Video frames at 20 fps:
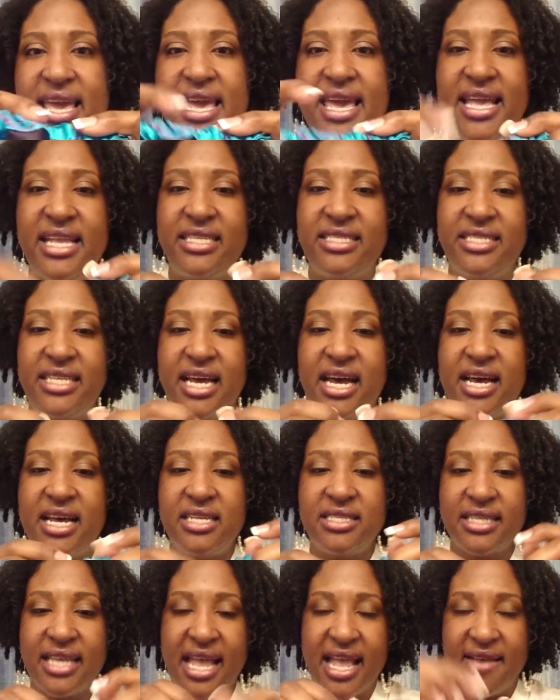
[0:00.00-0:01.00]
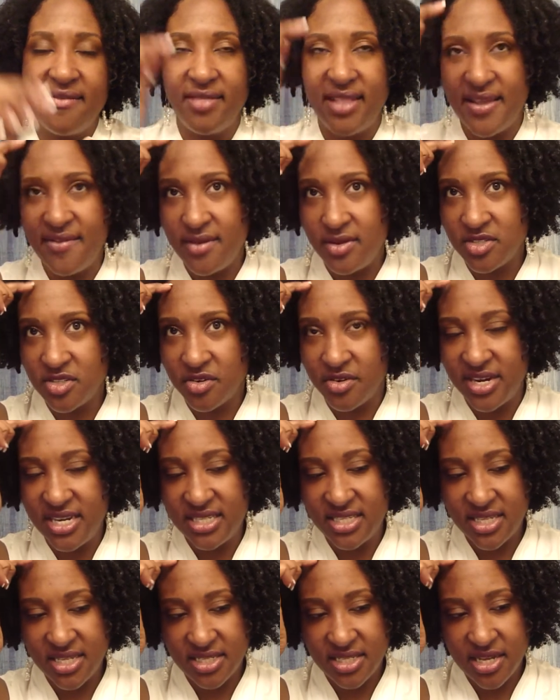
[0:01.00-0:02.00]
It does kind of leave those
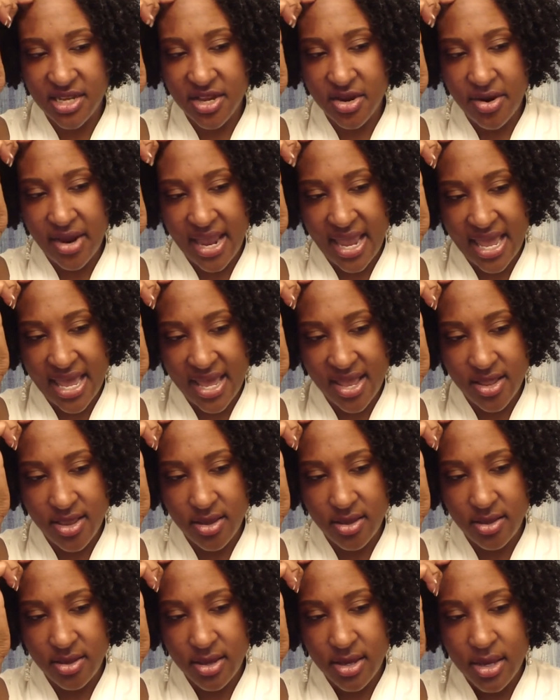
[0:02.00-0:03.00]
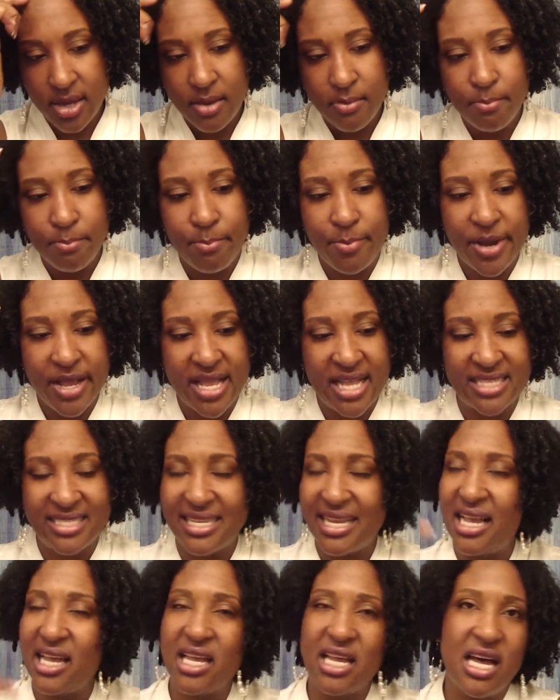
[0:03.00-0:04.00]
creases on your head, but it's
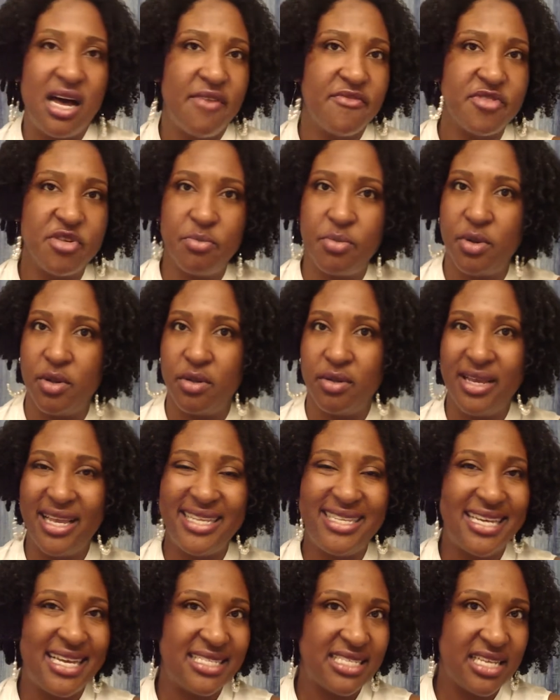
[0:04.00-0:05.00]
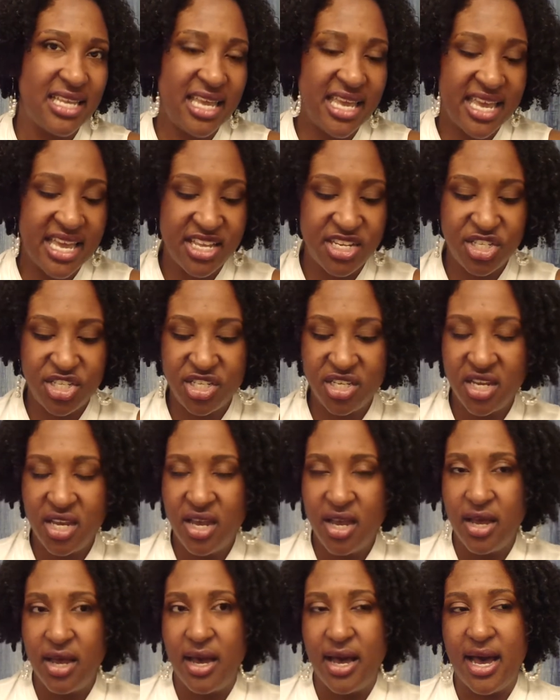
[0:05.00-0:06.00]
not uncomfortable. It doesn't itch.
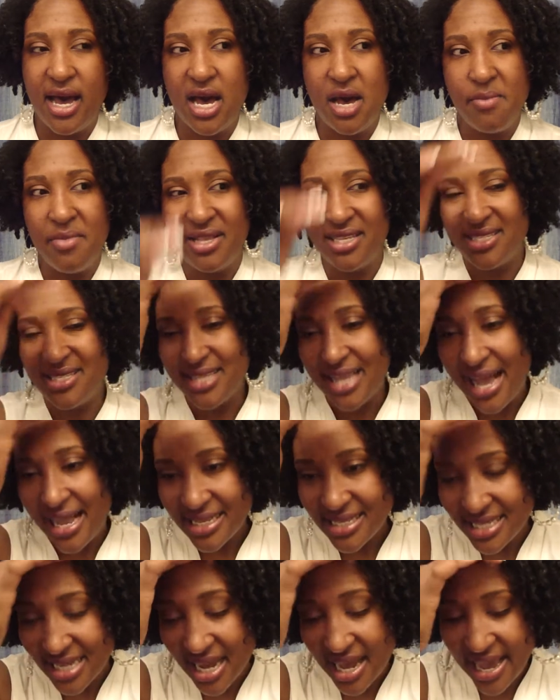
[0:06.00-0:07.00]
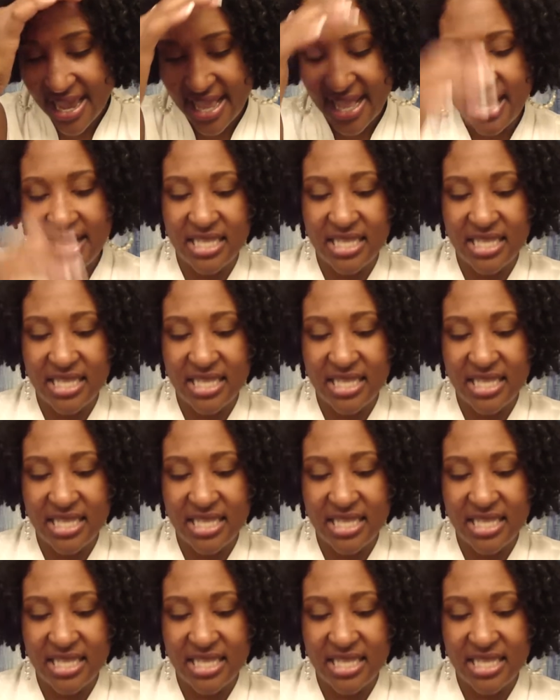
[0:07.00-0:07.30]
It's not tight.